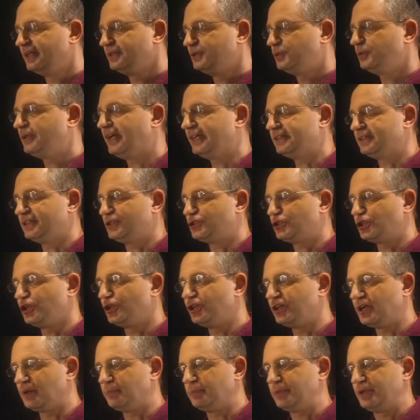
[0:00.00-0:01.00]
to get the
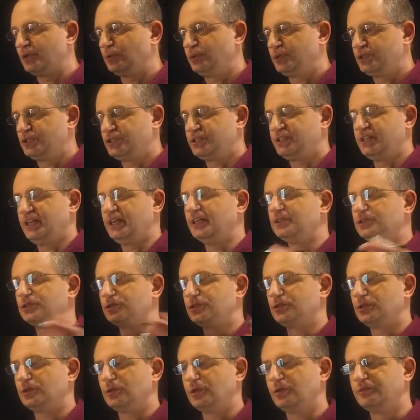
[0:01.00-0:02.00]
Chern number, which is the
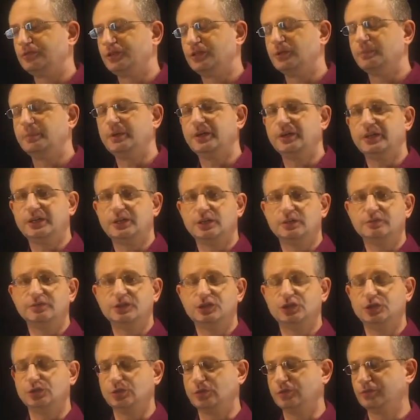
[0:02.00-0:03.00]
integral over the Berry
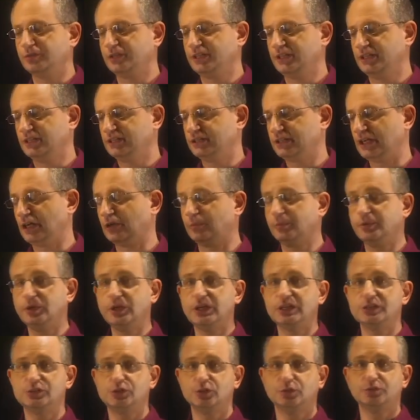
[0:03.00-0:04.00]
curvature over the entire
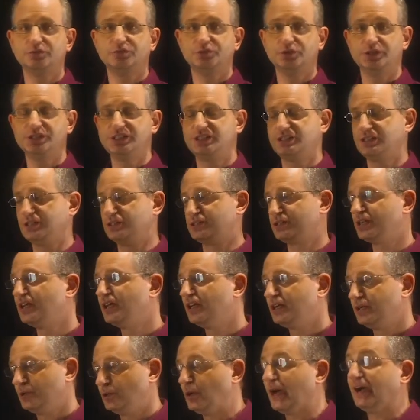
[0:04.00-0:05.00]
Brillouin zone, for instance,
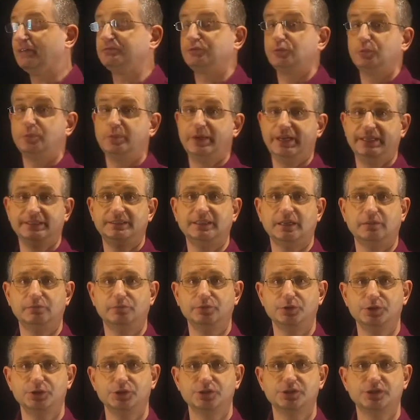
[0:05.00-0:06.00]
you have to break time
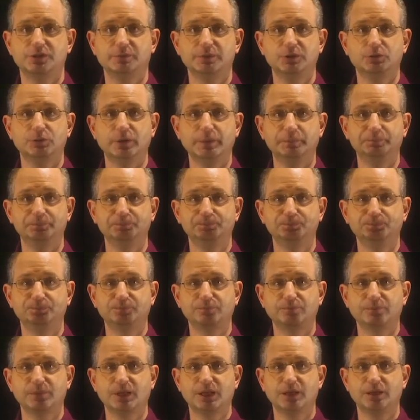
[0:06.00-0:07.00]
reversal symmetry.
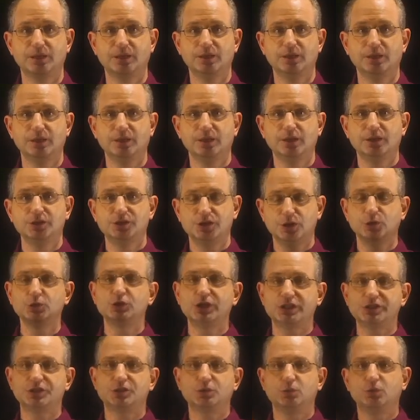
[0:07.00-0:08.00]
So
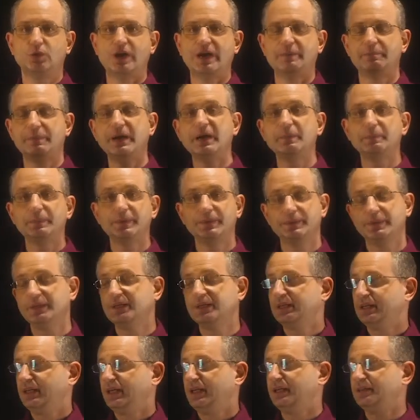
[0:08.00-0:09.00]
just to wrap up,
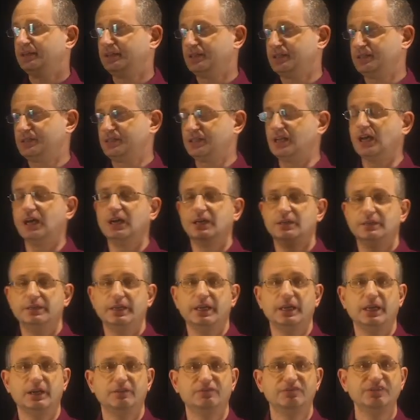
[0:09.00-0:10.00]
in this
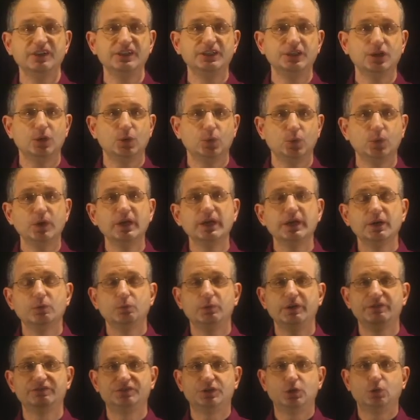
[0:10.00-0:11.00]
video,
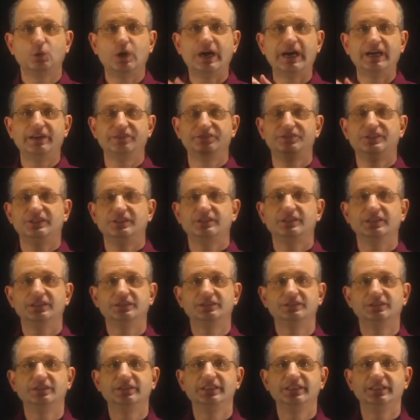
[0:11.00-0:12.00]
we've derived
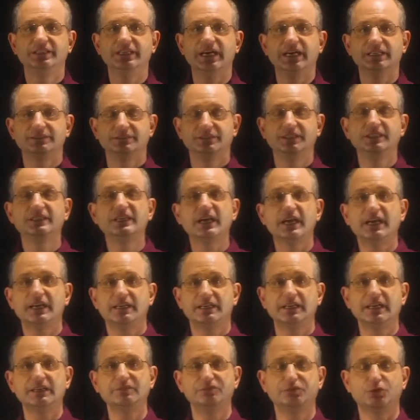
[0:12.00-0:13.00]
the
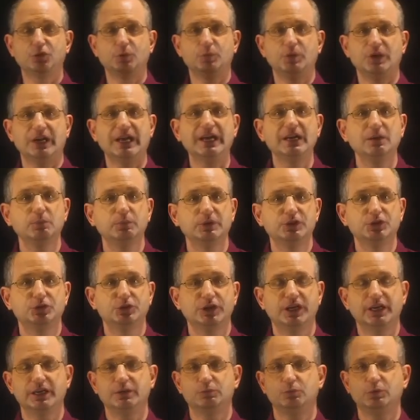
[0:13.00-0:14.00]
TKNN formula,
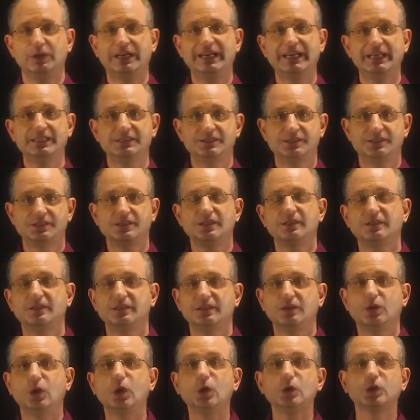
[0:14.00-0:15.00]
which relates
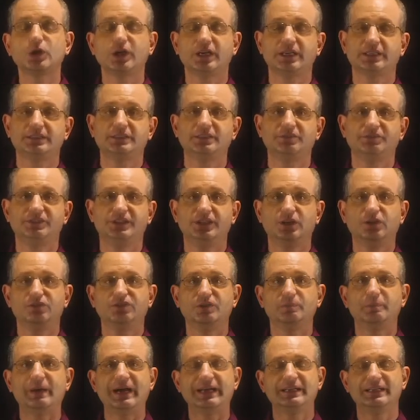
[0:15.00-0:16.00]
the Hall conductivity
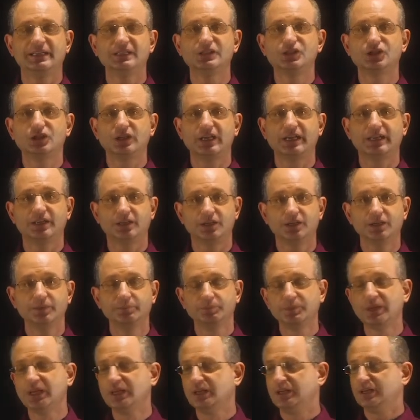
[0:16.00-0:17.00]
of a band insulator
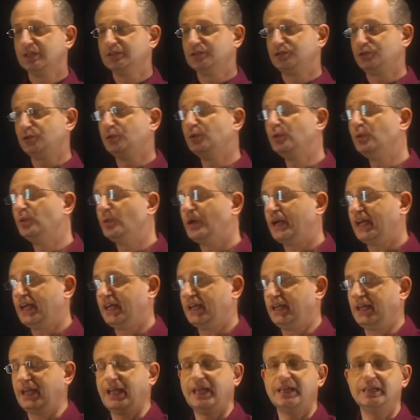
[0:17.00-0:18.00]
to
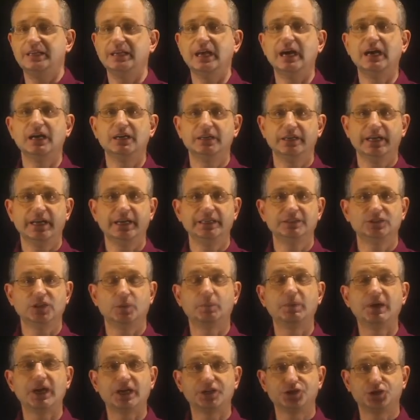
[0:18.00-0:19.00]
a
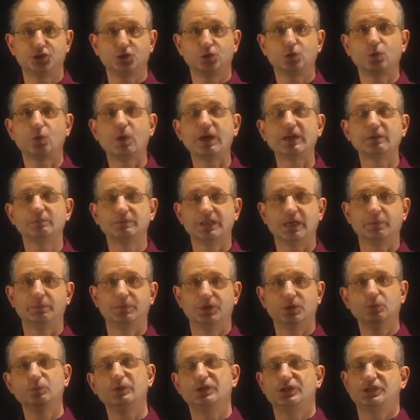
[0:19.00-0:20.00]
topological quantum
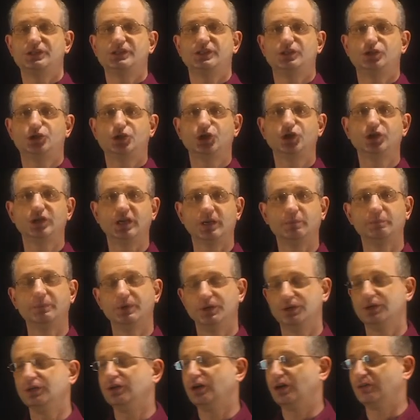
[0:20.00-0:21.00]
number, which is the Chern
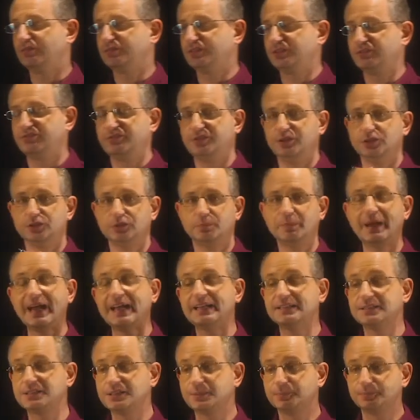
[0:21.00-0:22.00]
number of the filled
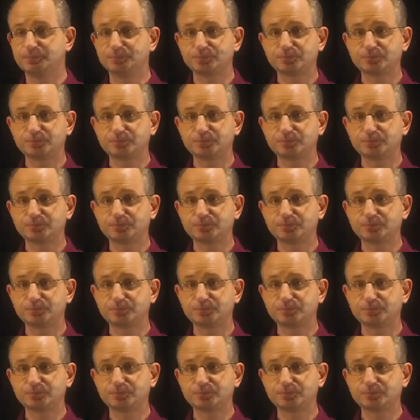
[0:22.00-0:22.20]
bands.